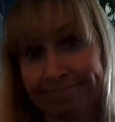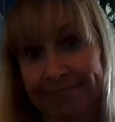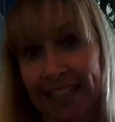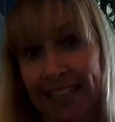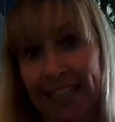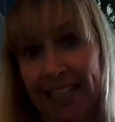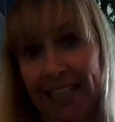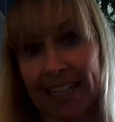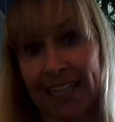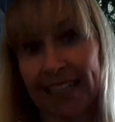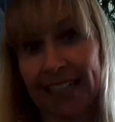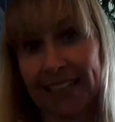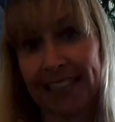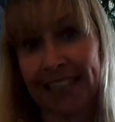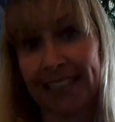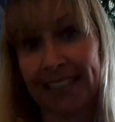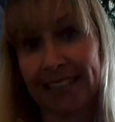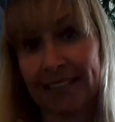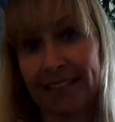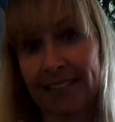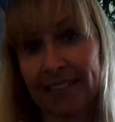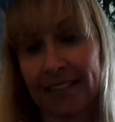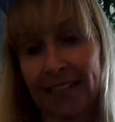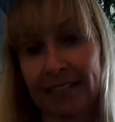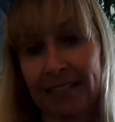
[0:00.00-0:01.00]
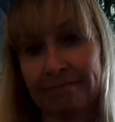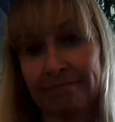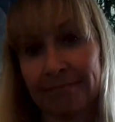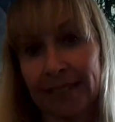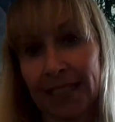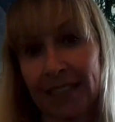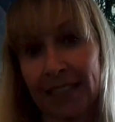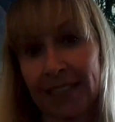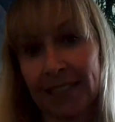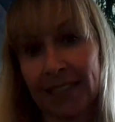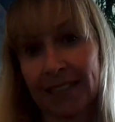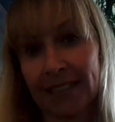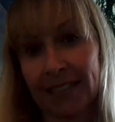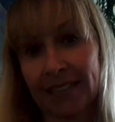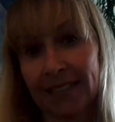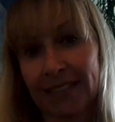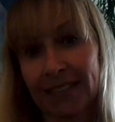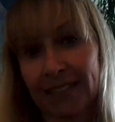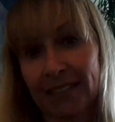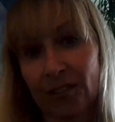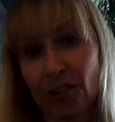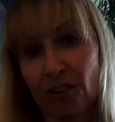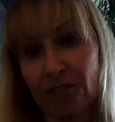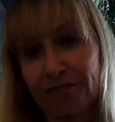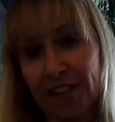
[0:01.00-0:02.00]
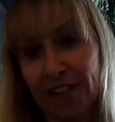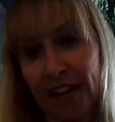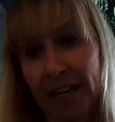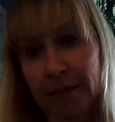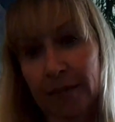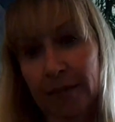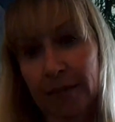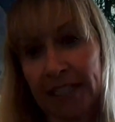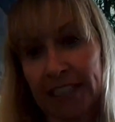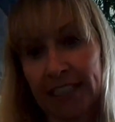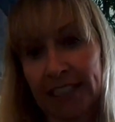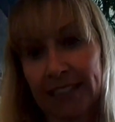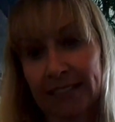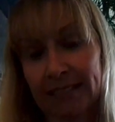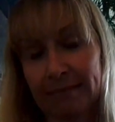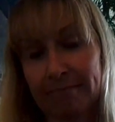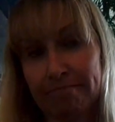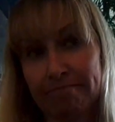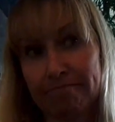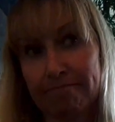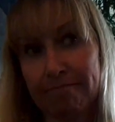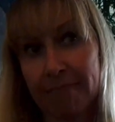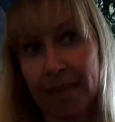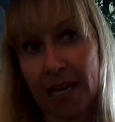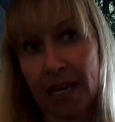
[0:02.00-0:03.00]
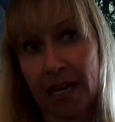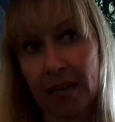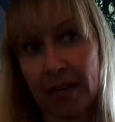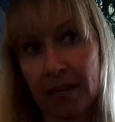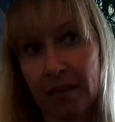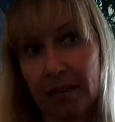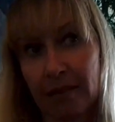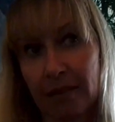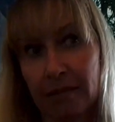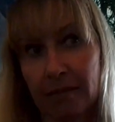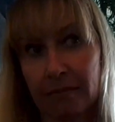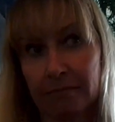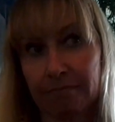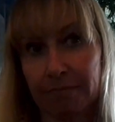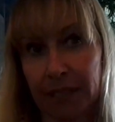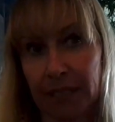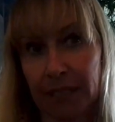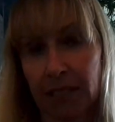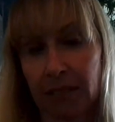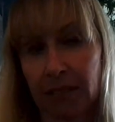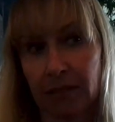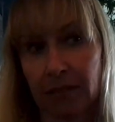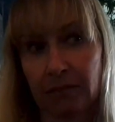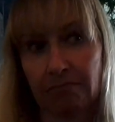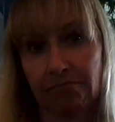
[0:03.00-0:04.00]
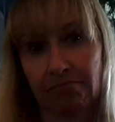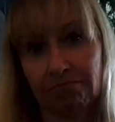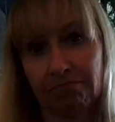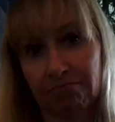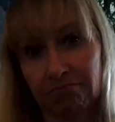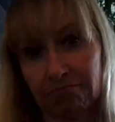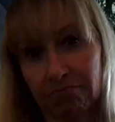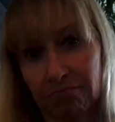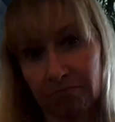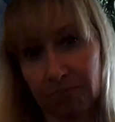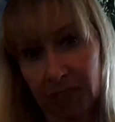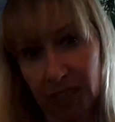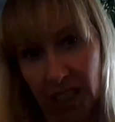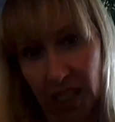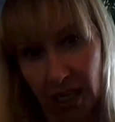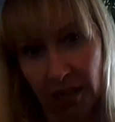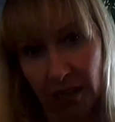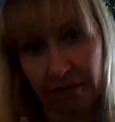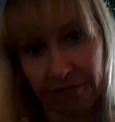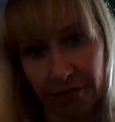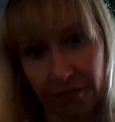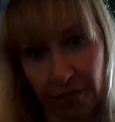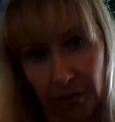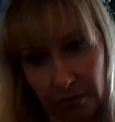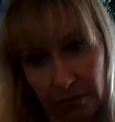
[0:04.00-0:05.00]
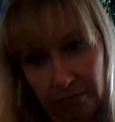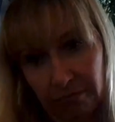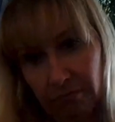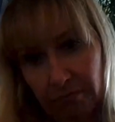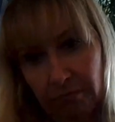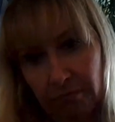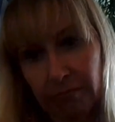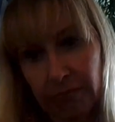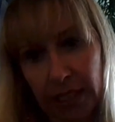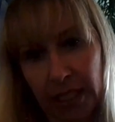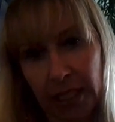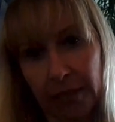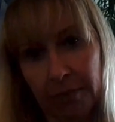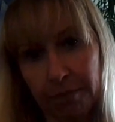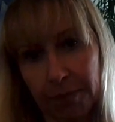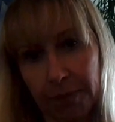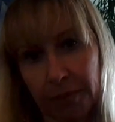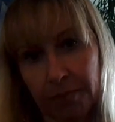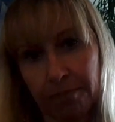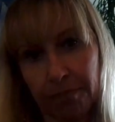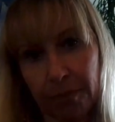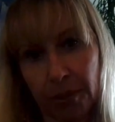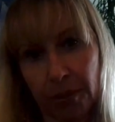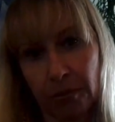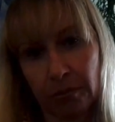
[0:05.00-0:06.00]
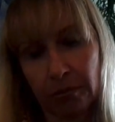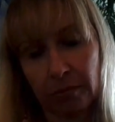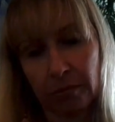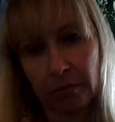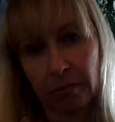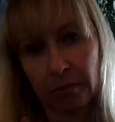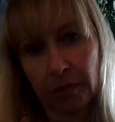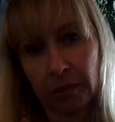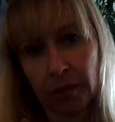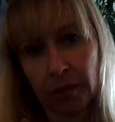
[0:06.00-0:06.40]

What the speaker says: absolutely. Confinement may be tough on many people.